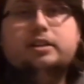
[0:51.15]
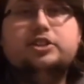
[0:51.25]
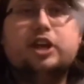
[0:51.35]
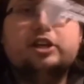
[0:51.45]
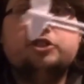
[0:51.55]
the
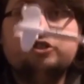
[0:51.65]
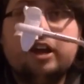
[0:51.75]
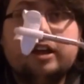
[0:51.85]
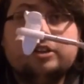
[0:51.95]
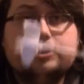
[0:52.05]

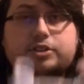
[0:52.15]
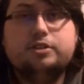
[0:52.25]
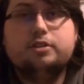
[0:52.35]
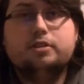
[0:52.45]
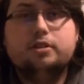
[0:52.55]

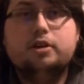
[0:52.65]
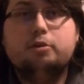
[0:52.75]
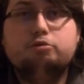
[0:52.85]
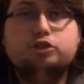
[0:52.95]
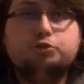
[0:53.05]

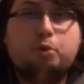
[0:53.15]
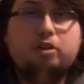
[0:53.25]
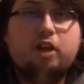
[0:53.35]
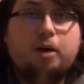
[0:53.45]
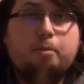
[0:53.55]
SizeGenetics with just
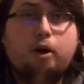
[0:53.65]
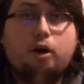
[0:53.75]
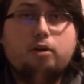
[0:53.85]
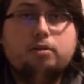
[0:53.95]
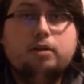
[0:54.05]
one long
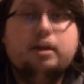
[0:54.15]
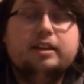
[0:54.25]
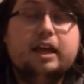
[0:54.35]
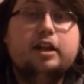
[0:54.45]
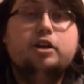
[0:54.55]
bar,
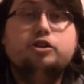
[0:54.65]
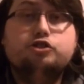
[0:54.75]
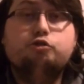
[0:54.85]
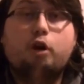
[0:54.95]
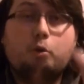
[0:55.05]
then
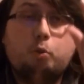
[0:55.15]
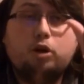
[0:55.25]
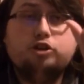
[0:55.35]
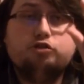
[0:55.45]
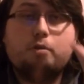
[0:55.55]
screw on
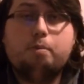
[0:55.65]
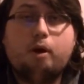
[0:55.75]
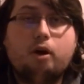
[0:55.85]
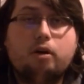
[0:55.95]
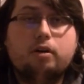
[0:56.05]
one short
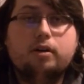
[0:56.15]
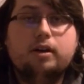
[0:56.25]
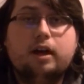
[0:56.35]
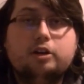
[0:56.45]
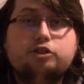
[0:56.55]
bar
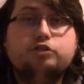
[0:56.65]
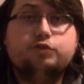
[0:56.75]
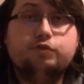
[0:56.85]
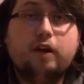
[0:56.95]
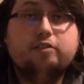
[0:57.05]
and
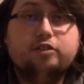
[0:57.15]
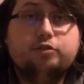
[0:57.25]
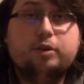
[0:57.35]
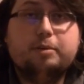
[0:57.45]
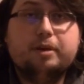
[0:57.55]
stretch for 5 to
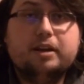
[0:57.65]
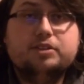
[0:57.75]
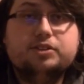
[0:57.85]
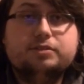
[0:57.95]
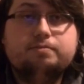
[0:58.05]
20
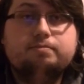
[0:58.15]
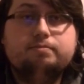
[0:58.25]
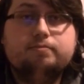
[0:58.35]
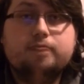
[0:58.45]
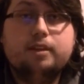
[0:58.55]
minutes.
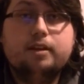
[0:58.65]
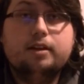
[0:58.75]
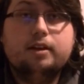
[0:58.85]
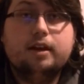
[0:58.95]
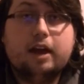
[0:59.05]

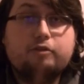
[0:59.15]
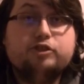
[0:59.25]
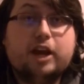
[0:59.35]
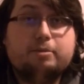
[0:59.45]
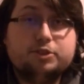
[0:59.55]
Every
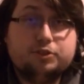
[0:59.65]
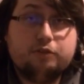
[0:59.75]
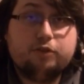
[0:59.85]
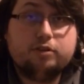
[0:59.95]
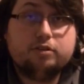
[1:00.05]
time is
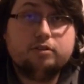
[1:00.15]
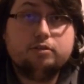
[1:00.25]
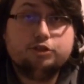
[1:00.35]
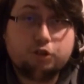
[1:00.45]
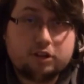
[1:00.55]
different,
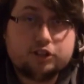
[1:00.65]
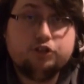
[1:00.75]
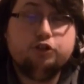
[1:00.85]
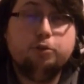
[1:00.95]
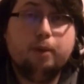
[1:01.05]
so
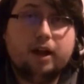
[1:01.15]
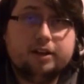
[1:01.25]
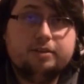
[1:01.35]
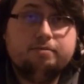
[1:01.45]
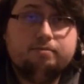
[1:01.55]
listen to your
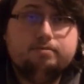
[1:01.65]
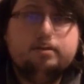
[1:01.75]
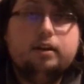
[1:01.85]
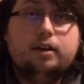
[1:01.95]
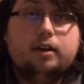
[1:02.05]
body.
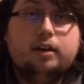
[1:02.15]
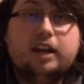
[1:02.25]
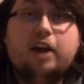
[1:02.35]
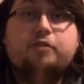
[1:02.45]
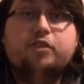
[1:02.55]

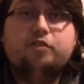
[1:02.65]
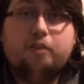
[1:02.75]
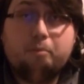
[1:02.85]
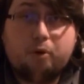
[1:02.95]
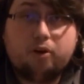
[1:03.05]
Now for the
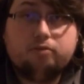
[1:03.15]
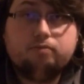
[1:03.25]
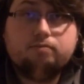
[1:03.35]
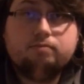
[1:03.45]
fun part.